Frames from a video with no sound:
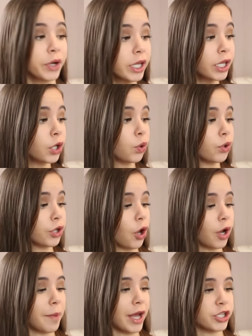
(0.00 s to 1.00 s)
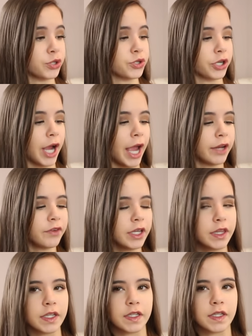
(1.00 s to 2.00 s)
really cool yoga mat shoes. They're kind of
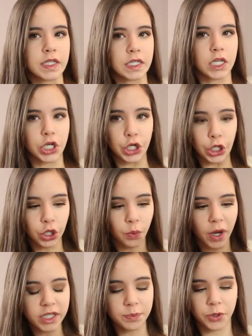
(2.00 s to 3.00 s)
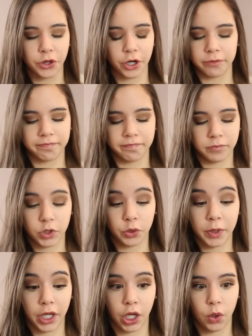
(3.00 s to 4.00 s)
like the Sanuk ones, but they're,
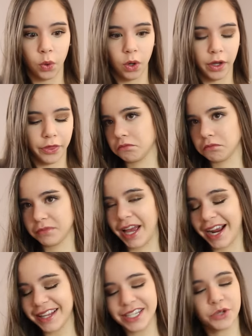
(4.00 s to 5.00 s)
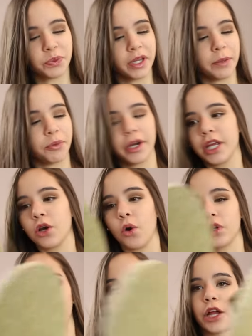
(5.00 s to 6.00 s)
they're really cool. And I got these really pretty
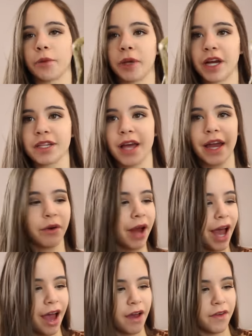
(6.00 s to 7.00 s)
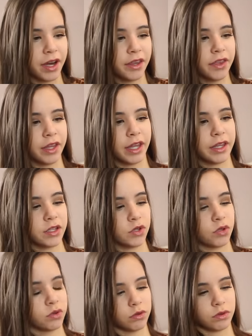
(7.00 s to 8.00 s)
gold color because I don't have anything like
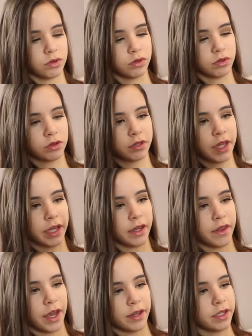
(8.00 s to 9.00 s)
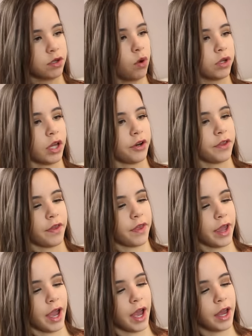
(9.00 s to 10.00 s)
this thing that they, this gold color that
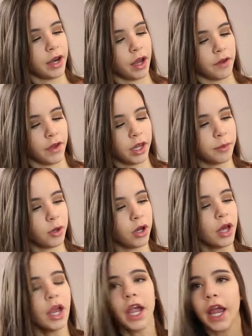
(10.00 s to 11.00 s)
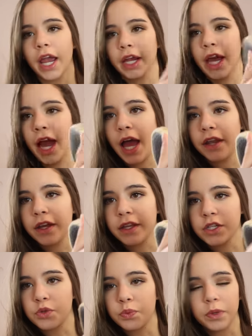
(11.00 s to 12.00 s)
they had available and it had like
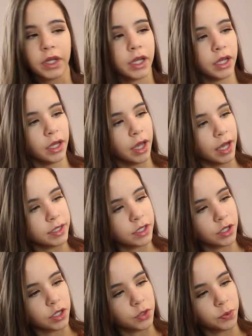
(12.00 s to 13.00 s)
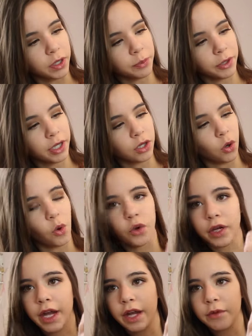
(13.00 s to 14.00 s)
this really has this, like, this really pretty
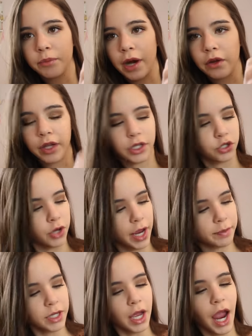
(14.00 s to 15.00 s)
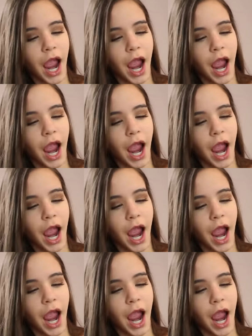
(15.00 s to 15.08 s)
golden kind of brown like striped